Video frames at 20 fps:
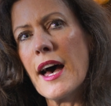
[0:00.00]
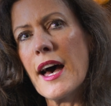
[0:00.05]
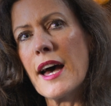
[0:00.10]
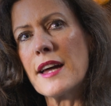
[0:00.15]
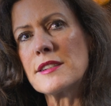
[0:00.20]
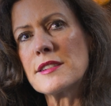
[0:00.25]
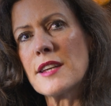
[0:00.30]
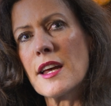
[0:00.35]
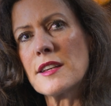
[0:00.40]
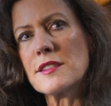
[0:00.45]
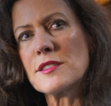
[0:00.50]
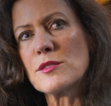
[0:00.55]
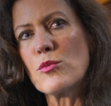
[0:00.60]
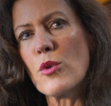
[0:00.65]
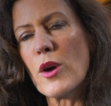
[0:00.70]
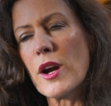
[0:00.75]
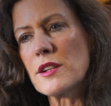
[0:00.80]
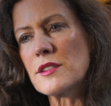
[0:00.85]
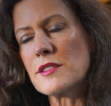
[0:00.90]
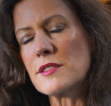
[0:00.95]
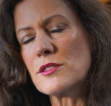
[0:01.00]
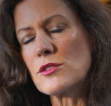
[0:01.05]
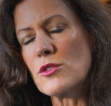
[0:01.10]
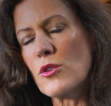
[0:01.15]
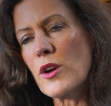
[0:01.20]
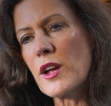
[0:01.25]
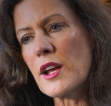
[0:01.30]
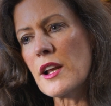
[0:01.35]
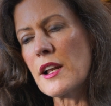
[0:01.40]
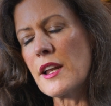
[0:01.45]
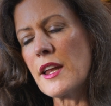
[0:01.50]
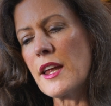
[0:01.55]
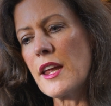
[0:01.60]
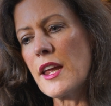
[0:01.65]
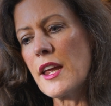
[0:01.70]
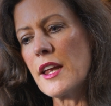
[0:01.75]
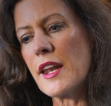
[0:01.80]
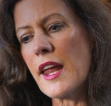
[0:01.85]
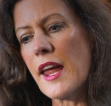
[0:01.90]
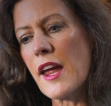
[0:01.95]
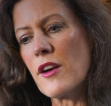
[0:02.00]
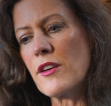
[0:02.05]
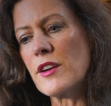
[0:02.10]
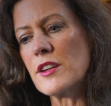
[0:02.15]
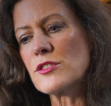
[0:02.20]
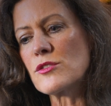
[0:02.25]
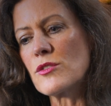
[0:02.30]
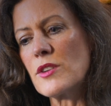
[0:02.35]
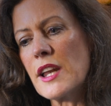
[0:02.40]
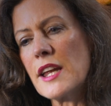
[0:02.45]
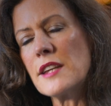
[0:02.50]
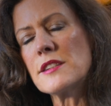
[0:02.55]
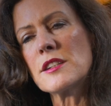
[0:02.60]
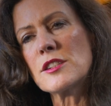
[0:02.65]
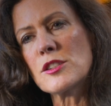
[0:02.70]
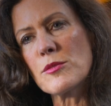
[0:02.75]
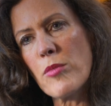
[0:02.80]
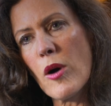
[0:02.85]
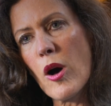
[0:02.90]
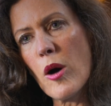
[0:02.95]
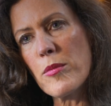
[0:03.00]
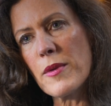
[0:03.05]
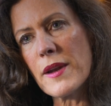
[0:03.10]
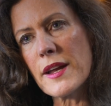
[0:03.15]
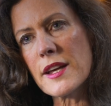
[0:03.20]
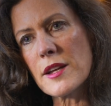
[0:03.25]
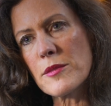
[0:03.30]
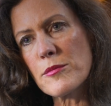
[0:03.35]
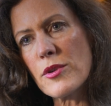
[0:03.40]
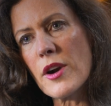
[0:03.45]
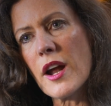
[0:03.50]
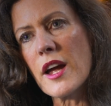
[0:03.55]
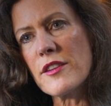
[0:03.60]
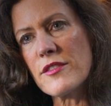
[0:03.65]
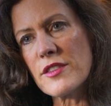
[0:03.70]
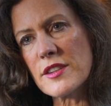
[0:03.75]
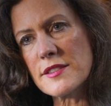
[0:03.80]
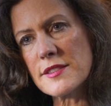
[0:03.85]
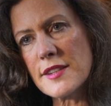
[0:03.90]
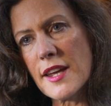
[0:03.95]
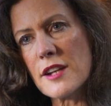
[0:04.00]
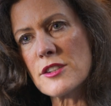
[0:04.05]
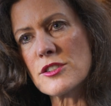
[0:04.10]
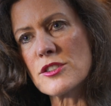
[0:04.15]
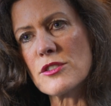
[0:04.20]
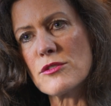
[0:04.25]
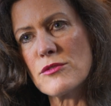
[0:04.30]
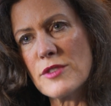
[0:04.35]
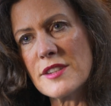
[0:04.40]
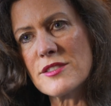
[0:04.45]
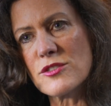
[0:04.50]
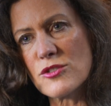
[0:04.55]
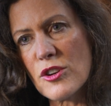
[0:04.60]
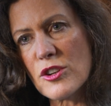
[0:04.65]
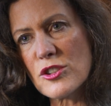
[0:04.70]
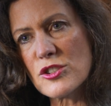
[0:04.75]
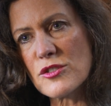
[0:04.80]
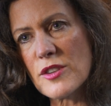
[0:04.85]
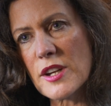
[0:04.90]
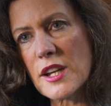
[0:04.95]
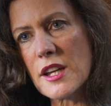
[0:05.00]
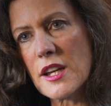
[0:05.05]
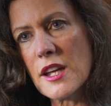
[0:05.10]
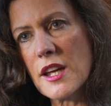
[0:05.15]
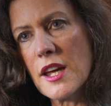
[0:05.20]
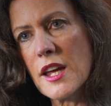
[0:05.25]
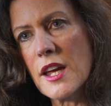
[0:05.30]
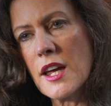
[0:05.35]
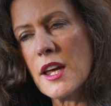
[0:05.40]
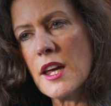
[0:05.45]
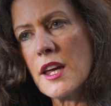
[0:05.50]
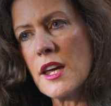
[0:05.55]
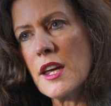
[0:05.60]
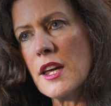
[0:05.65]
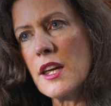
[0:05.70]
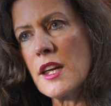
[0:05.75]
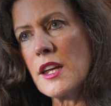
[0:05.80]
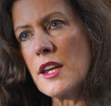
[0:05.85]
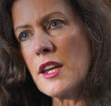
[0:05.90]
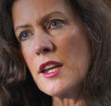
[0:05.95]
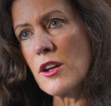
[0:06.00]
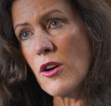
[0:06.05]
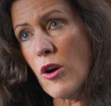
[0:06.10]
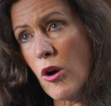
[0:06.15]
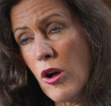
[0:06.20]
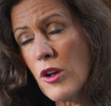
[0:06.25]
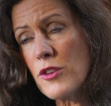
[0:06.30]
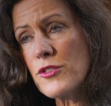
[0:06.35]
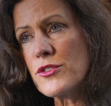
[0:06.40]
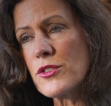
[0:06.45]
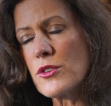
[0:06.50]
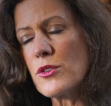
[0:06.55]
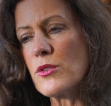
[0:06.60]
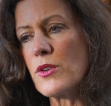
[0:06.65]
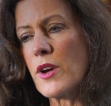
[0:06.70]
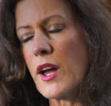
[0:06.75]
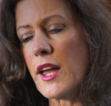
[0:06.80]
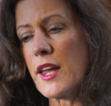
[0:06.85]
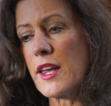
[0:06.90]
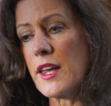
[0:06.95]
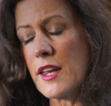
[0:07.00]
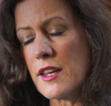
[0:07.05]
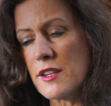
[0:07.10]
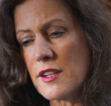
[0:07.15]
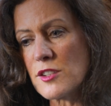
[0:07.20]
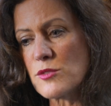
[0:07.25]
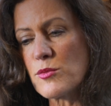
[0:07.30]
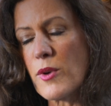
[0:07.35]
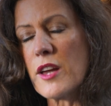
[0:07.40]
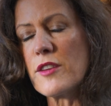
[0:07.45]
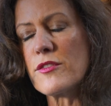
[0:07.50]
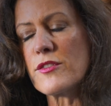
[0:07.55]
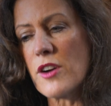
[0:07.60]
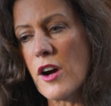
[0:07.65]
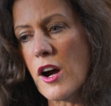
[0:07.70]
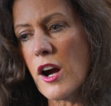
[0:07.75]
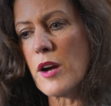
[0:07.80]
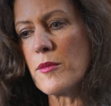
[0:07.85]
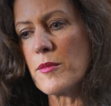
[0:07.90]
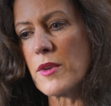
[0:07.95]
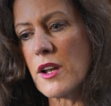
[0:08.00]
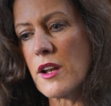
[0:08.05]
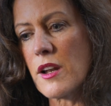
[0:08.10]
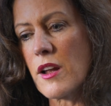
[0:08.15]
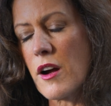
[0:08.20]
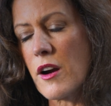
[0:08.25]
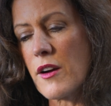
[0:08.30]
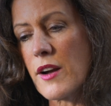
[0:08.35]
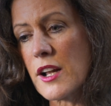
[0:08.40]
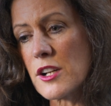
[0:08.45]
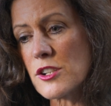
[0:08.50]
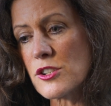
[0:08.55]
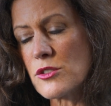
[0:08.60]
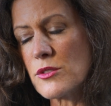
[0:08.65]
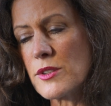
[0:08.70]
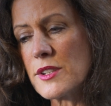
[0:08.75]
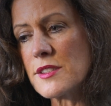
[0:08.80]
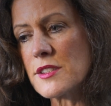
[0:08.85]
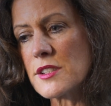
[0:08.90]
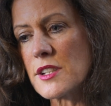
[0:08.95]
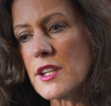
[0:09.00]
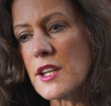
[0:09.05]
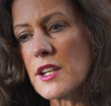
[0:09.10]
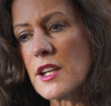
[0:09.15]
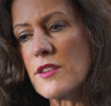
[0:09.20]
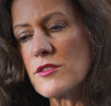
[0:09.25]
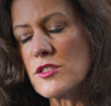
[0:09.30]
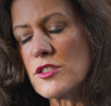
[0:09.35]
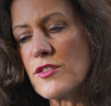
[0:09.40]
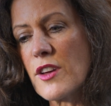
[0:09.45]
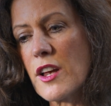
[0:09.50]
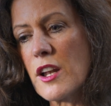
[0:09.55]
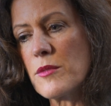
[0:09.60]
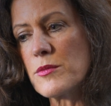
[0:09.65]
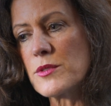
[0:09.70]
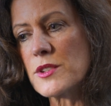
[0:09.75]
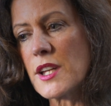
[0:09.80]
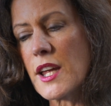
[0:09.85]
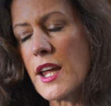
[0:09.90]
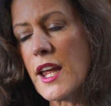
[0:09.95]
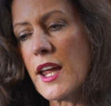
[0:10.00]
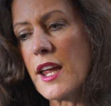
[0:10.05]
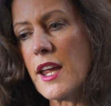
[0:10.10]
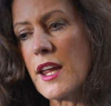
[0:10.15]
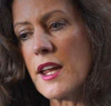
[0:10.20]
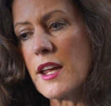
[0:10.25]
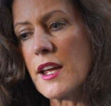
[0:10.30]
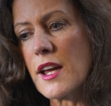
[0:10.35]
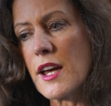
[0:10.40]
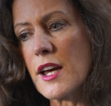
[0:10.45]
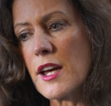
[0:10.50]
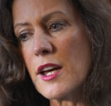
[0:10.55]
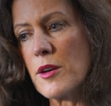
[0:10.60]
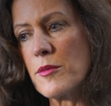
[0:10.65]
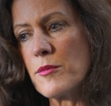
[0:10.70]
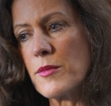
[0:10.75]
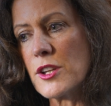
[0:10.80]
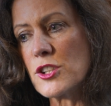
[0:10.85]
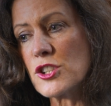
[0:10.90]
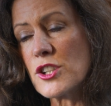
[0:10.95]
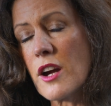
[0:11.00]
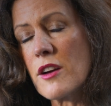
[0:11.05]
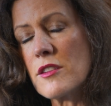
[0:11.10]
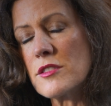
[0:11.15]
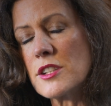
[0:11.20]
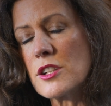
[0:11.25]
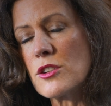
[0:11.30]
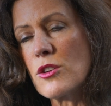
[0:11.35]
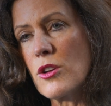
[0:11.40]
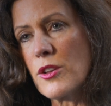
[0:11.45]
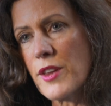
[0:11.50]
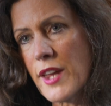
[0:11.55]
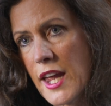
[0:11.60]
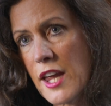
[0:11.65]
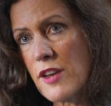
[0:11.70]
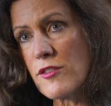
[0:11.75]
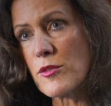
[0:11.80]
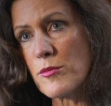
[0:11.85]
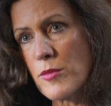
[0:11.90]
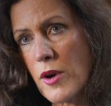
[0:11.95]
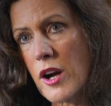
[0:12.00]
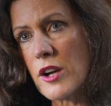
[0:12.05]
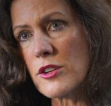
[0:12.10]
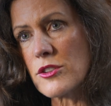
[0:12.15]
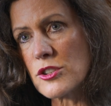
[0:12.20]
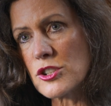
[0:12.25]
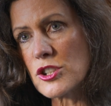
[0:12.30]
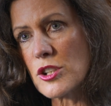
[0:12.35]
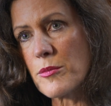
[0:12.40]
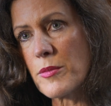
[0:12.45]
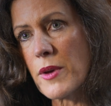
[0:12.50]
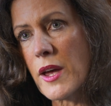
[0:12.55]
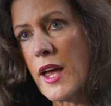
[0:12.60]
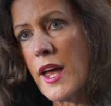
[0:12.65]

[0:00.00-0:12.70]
and has worked stoically in areas relating to public and private sector restructuring. He also, he and his wife Carmel, are altruistic and have developed a, um, a charity called the Haven Partnership.